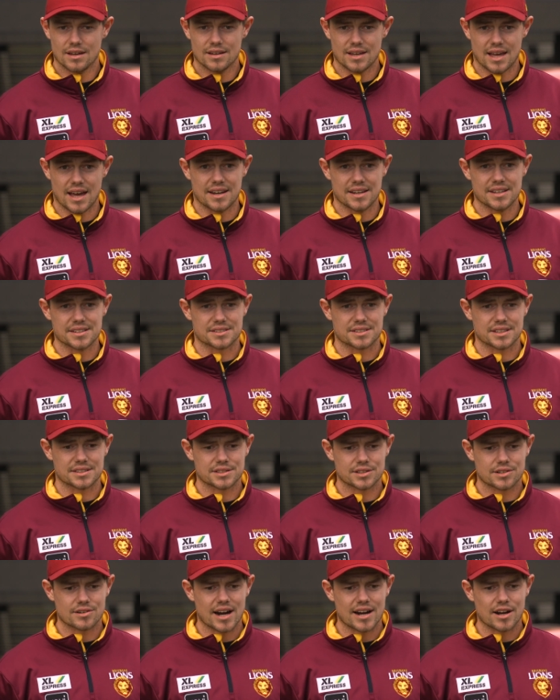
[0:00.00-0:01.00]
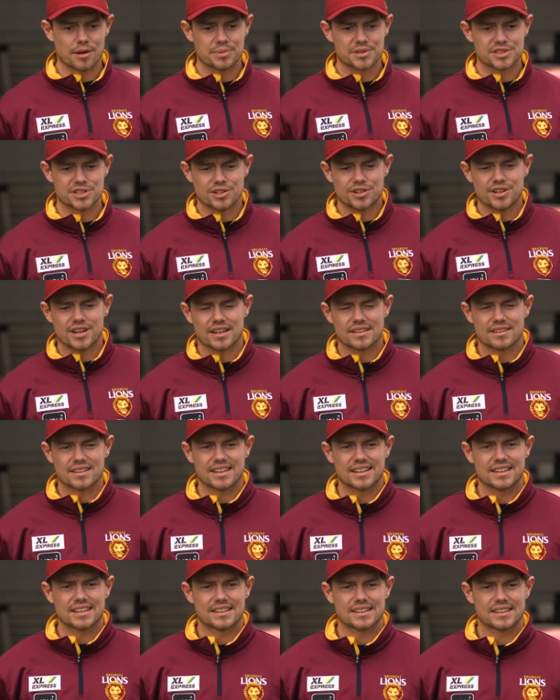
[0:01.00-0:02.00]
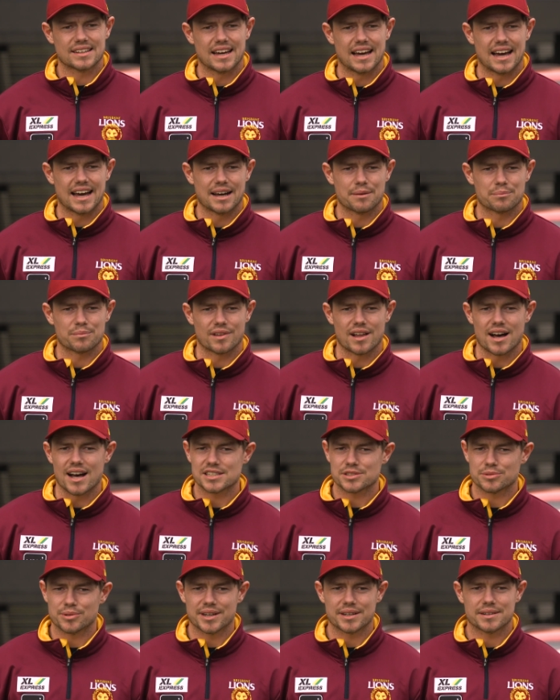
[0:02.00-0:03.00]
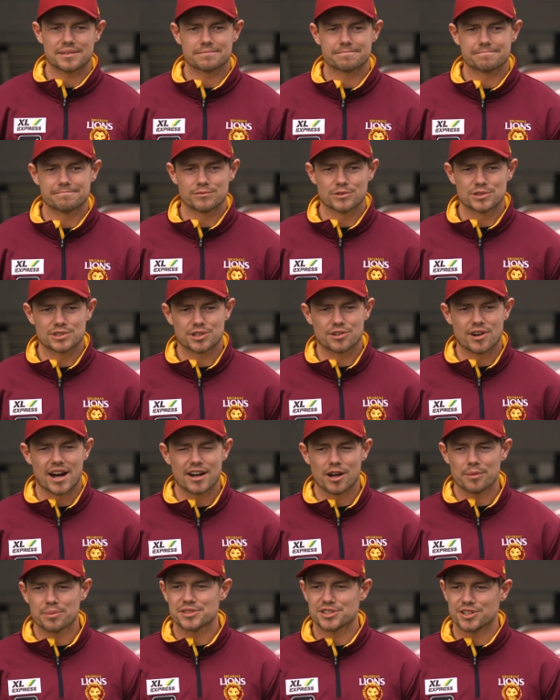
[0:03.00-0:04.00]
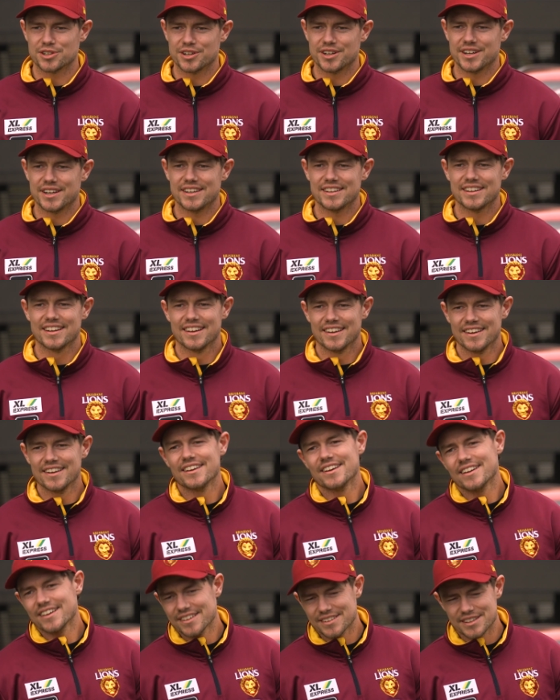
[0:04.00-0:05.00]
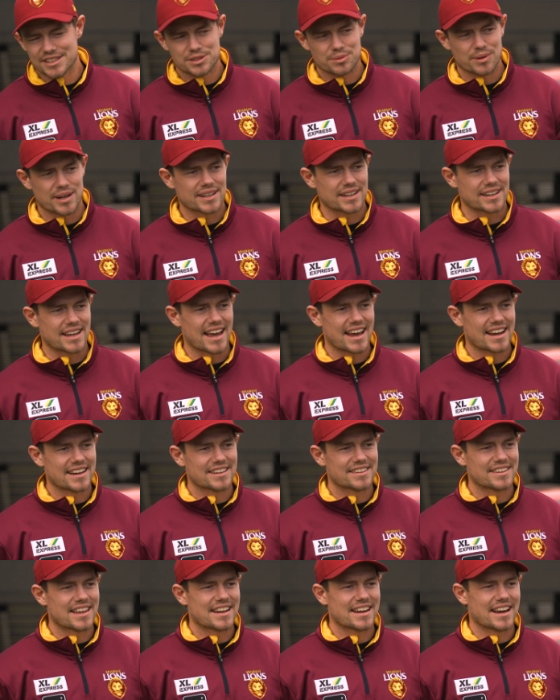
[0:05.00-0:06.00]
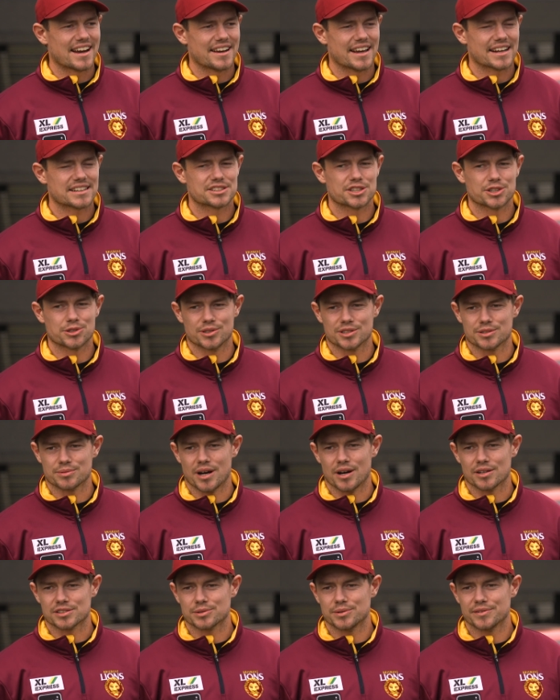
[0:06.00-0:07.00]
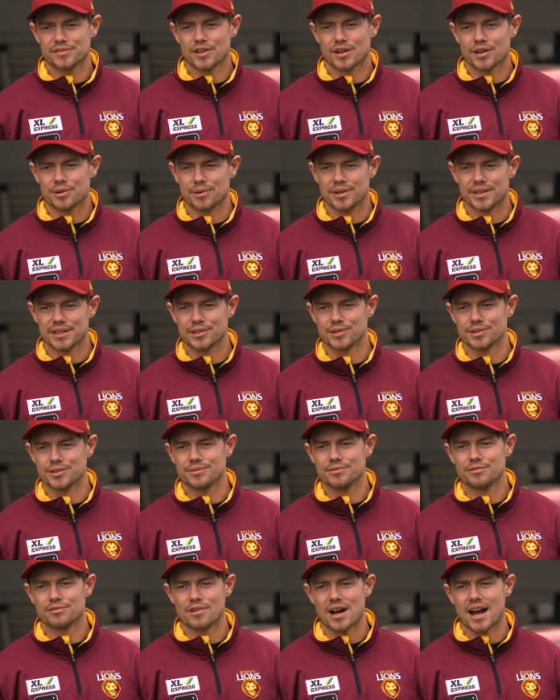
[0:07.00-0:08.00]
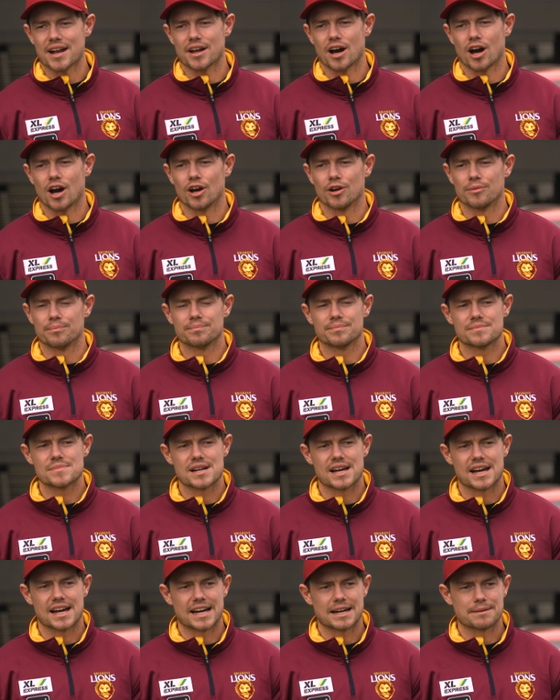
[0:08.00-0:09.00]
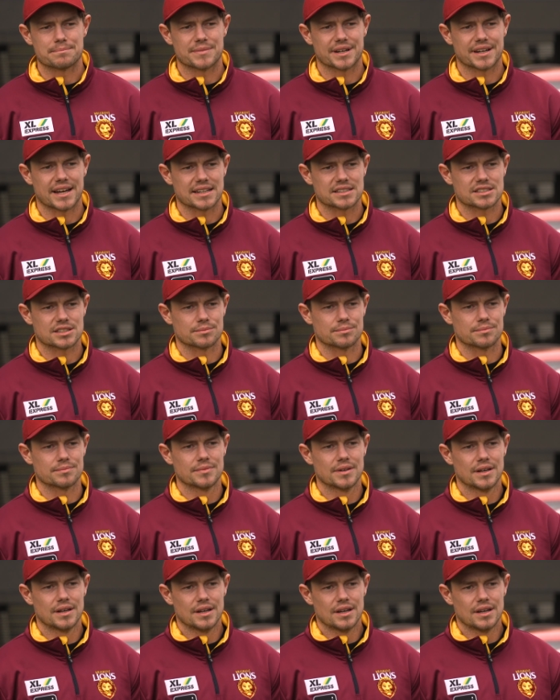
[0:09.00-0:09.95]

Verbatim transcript: Yeah, it is. It's a great opportunity. I think um, last week was a great opportunity. This week again, and then our next two as well. So we've got a really good run home um, against some